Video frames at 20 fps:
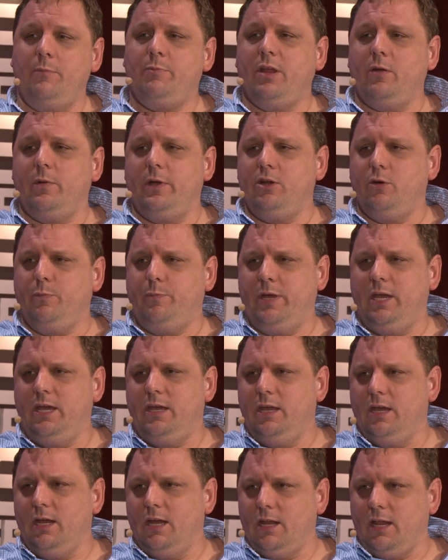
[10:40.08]
and by the way, you're
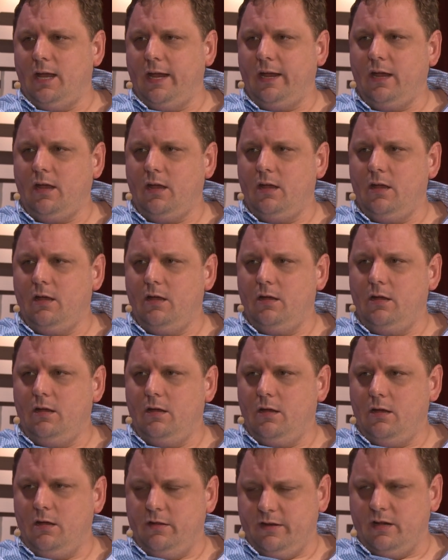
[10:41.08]
peaking at like
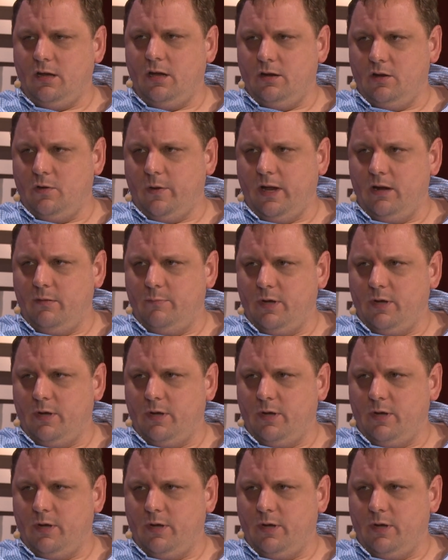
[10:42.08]
is it 100 grand a